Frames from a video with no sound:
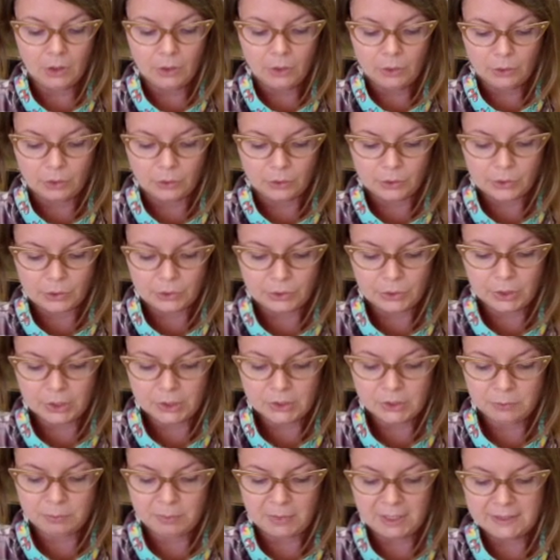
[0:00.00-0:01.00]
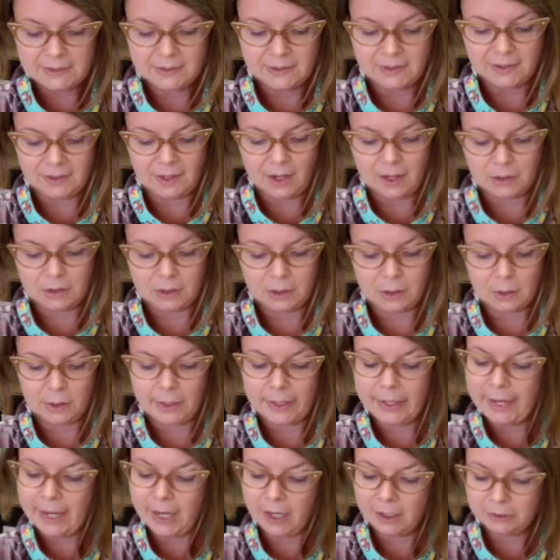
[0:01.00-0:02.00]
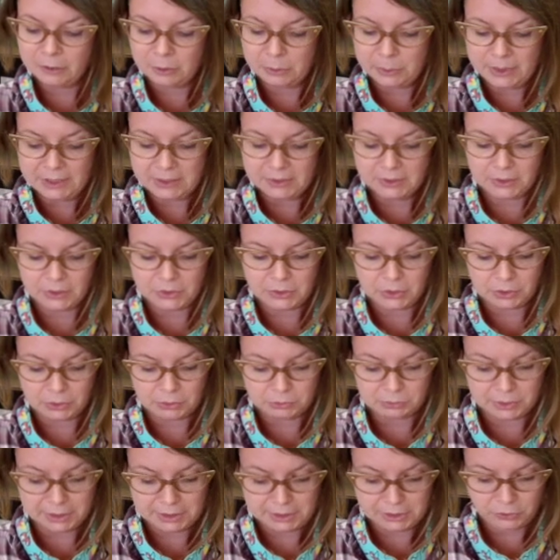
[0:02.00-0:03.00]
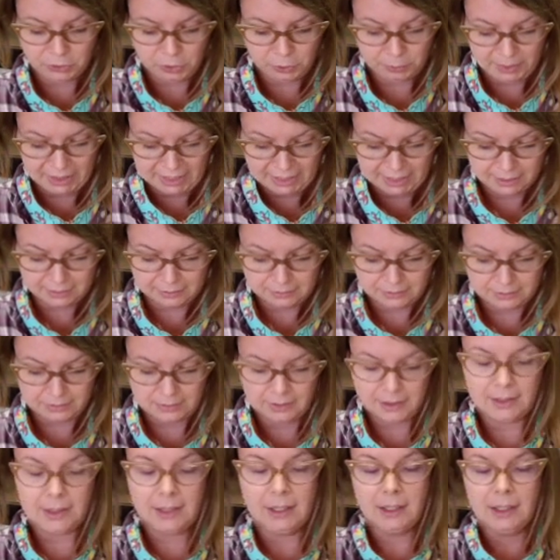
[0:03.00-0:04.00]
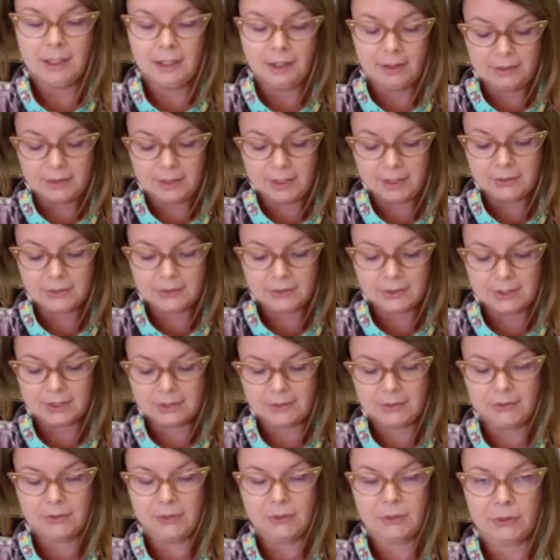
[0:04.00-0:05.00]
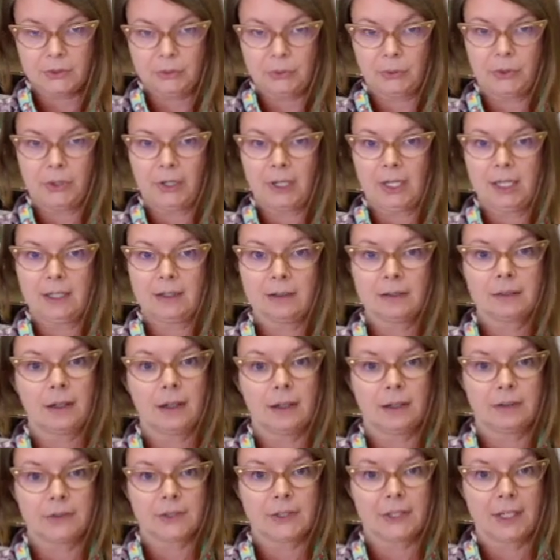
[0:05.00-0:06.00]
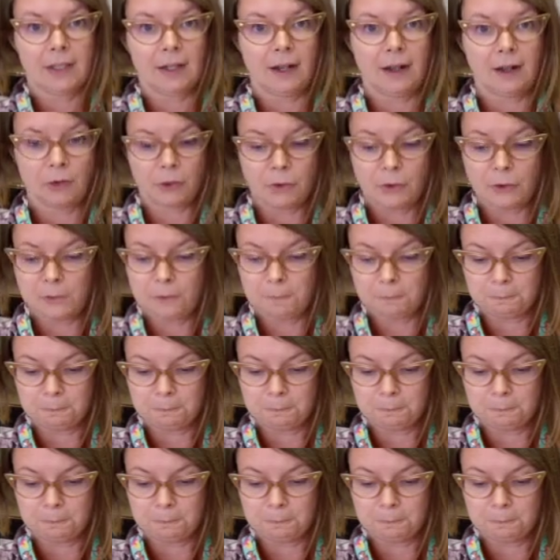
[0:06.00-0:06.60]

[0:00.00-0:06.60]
Her courage made Sadako a heroine to children in Japan. This is the story of Sadako.